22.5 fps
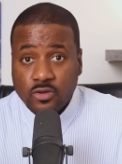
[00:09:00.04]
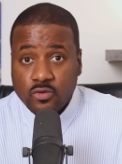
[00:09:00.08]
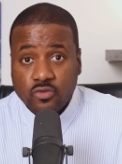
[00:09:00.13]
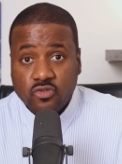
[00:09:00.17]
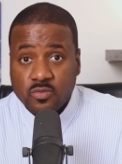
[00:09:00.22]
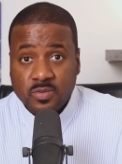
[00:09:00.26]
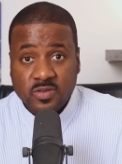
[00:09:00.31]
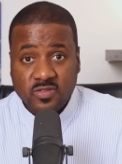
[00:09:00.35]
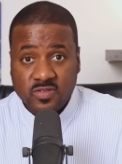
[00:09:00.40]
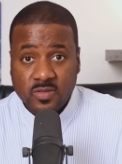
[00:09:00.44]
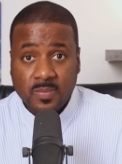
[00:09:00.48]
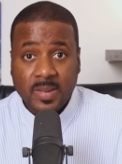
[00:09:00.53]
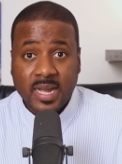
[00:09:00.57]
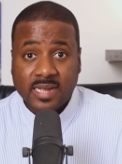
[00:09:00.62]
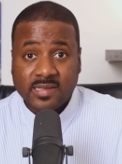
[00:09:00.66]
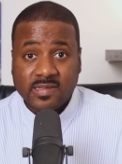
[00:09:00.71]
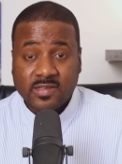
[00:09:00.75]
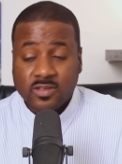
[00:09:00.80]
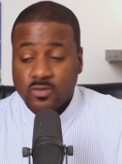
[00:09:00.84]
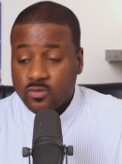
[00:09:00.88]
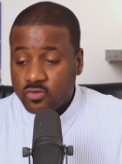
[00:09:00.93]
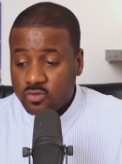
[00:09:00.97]
YouTube is the
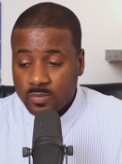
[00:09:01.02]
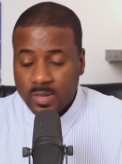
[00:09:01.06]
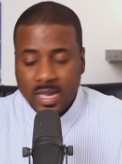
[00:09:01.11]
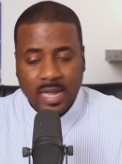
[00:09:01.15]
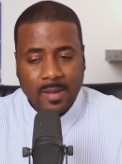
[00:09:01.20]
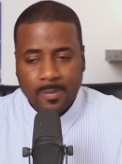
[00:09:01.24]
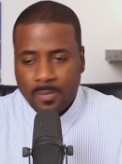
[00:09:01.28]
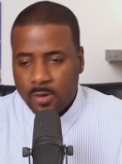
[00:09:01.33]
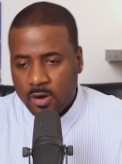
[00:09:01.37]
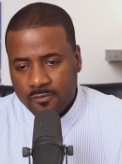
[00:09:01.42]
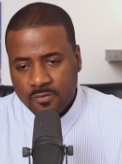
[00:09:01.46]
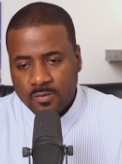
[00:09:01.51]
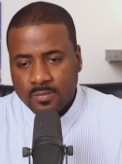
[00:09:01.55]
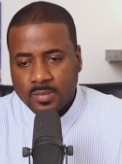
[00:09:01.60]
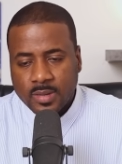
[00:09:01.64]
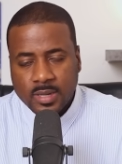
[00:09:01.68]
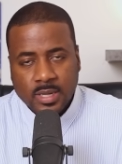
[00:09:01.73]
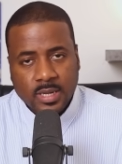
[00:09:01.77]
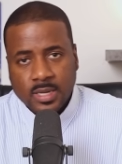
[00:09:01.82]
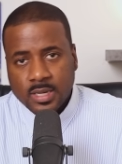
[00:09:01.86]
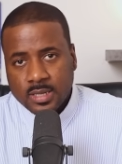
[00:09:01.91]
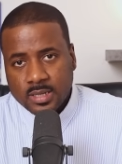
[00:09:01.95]
best. YouTube, apart
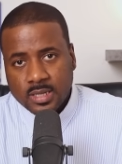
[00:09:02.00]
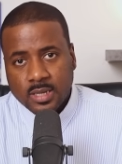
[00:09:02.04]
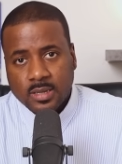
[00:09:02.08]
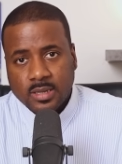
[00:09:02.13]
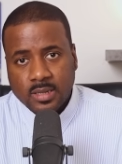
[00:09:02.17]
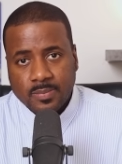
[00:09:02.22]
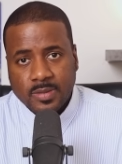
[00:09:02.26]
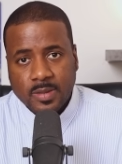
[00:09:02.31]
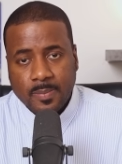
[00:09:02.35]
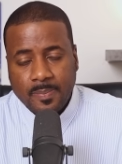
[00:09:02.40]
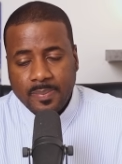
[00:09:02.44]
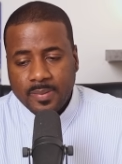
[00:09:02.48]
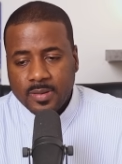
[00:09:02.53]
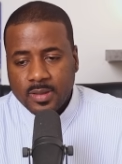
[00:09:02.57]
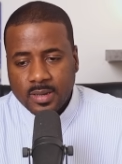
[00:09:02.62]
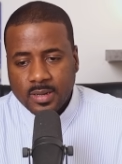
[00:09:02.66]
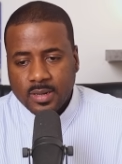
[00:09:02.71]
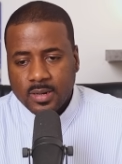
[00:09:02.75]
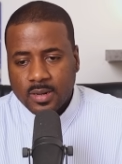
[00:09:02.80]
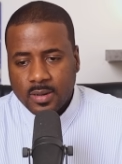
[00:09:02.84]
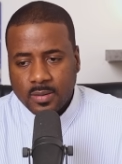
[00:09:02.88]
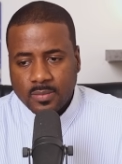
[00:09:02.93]
from the, the, the,
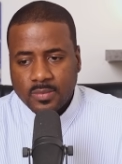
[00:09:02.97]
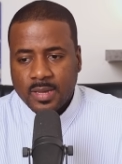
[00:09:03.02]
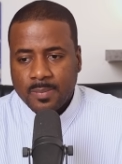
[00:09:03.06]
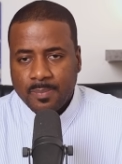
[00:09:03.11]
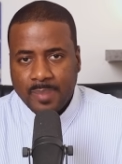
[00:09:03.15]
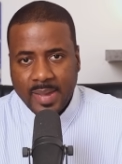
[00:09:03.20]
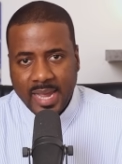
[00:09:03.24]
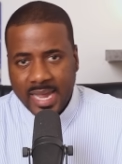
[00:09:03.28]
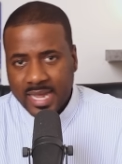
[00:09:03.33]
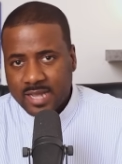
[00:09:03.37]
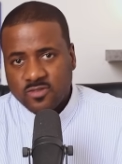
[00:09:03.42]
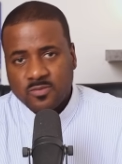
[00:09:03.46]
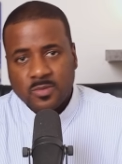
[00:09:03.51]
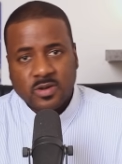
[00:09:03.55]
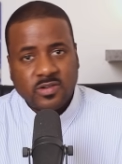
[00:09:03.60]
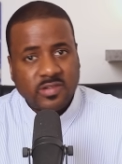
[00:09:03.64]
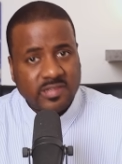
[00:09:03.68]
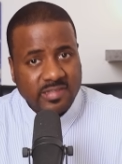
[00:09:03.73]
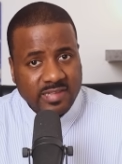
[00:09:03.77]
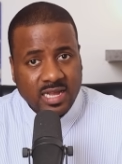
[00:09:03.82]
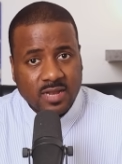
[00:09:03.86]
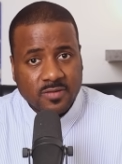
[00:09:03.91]
the, you know them paying as
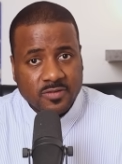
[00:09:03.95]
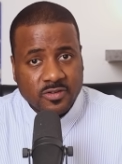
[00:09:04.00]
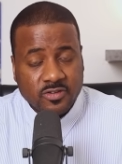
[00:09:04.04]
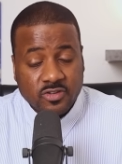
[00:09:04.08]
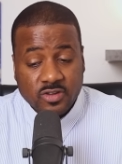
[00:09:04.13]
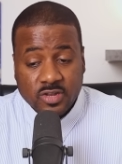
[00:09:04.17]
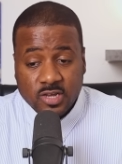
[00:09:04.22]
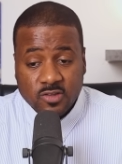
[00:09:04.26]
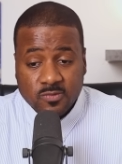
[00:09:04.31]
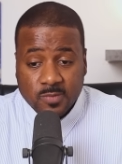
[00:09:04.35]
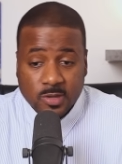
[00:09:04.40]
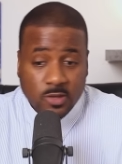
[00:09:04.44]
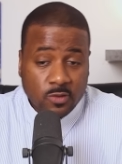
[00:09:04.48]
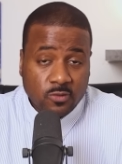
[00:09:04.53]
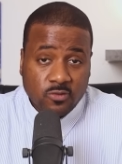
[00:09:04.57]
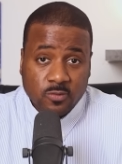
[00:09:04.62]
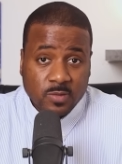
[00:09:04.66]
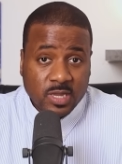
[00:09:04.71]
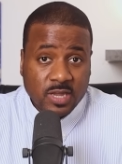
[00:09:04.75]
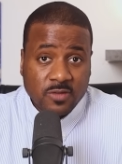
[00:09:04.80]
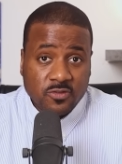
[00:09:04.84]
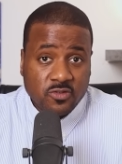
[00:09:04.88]
much as television does, but
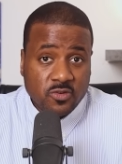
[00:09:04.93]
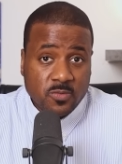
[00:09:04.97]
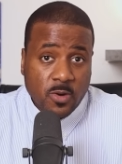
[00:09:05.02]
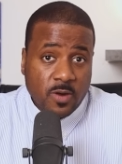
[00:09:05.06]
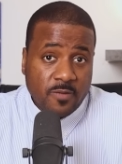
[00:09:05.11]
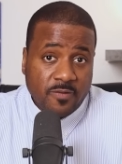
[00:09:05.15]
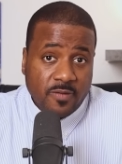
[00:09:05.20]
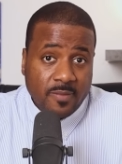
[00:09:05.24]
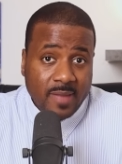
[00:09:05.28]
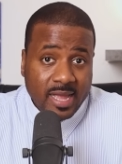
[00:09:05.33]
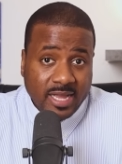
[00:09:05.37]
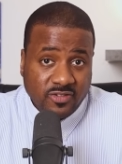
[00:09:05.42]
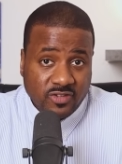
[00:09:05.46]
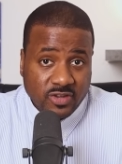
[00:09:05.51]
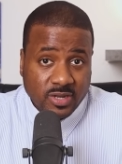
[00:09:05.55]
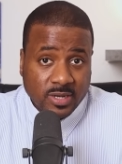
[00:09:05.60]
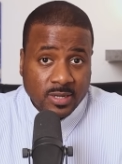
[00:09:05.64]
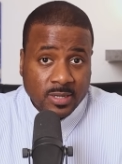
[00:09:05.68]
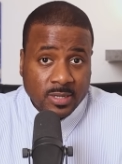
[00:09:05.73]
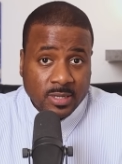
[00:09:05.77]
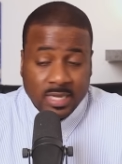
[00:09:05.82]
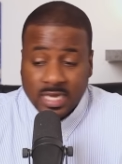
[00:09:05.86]
YouTube gives you more
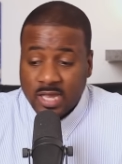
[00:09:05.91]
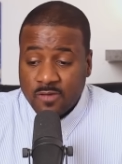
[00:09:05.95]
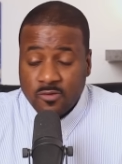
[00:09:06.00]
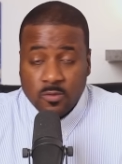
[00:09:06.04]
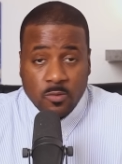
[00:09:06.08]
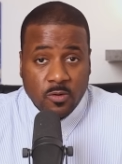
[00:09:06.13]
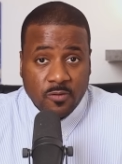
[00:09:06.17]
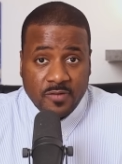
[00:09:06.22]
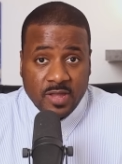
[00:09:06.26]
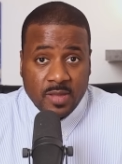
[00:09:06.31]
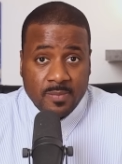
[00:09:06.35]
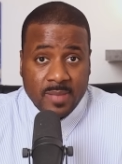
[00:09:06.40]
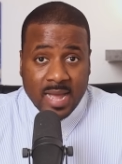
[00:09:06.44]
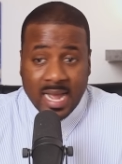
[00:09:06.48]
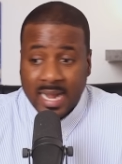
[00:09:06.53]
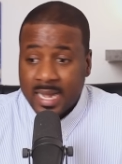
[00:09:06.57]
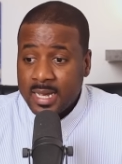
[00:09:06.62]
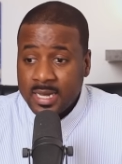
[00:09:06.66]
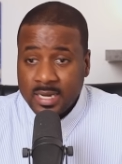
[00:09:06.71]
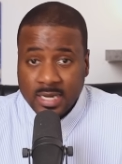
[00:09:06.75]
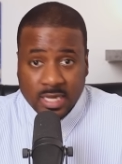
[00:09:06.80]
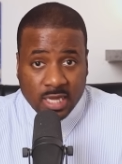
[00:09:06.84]
information. They give you more
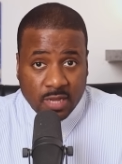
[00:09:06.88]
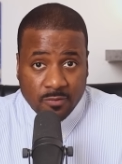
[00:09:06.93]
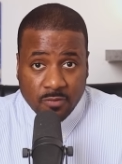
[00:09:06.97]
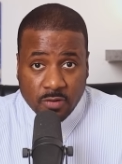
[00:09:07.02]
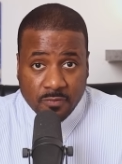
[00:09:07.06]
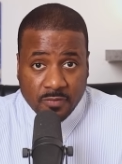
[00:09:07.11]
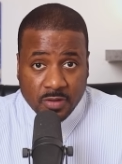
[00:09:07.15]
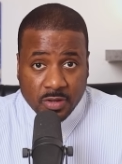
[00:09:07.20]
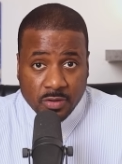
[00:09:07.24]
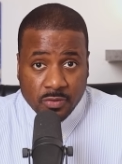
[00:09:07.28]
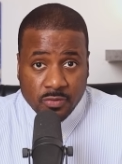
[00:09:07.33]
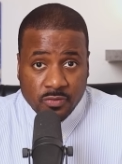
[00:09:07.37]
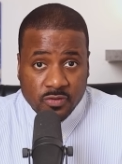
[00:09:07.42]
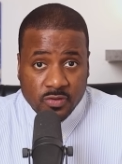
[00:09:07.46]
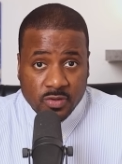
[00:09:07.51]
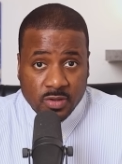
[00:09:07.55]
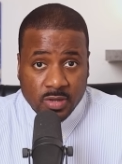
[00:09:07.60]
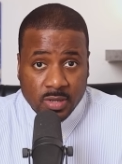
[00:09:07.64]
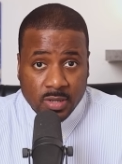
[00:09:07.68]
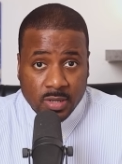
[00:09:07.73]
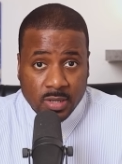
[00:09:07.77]
feedback. They give you the views.